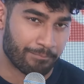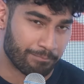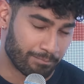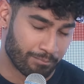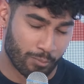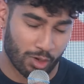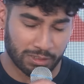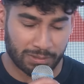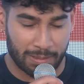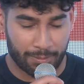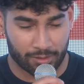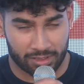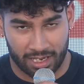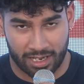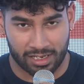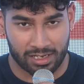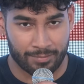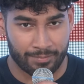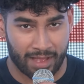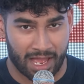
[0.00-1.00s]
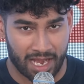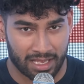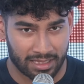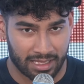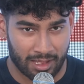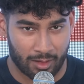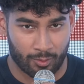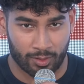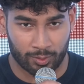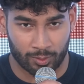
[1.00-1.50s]
Most people are kind of combating
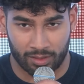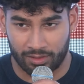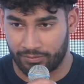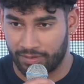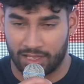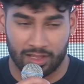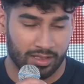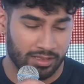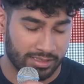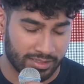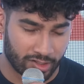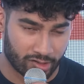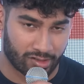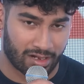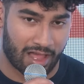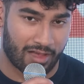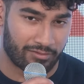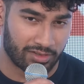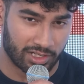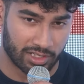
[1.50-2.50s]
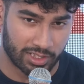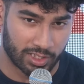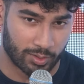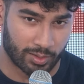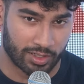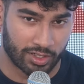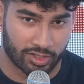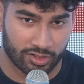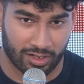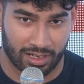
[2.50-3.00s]
that with what Avail and Zero Gravity are
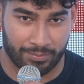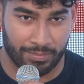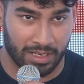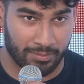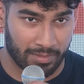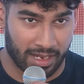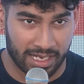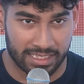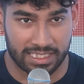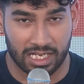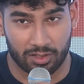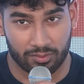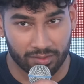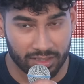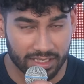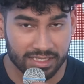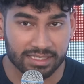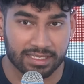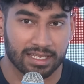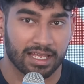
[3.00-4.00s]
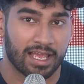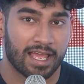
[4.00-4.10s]
doing to try and minimize that risk.